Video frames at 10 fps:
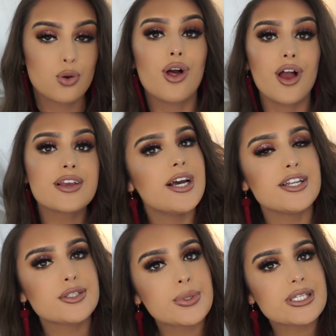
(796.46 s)
feel like
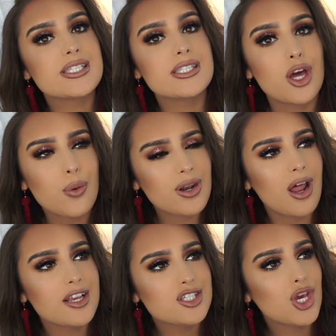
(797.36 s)
I don't want to, I don't want
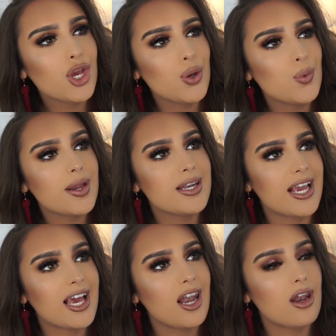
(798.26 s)
like two
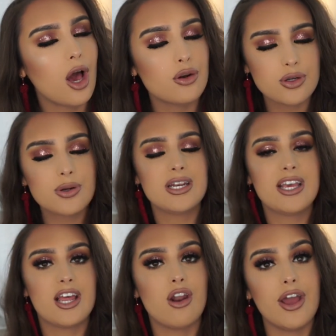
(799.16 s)
nickel, I don't a
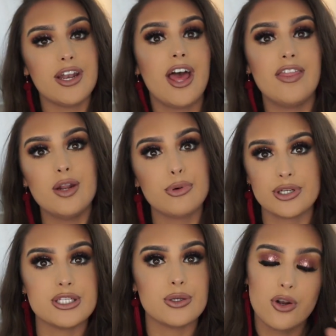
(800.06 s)
nickel line and then a
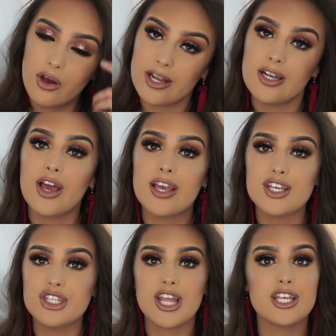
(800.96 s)
bodysuit line.
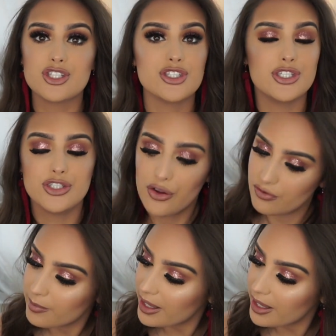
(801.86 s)
Like that's just no for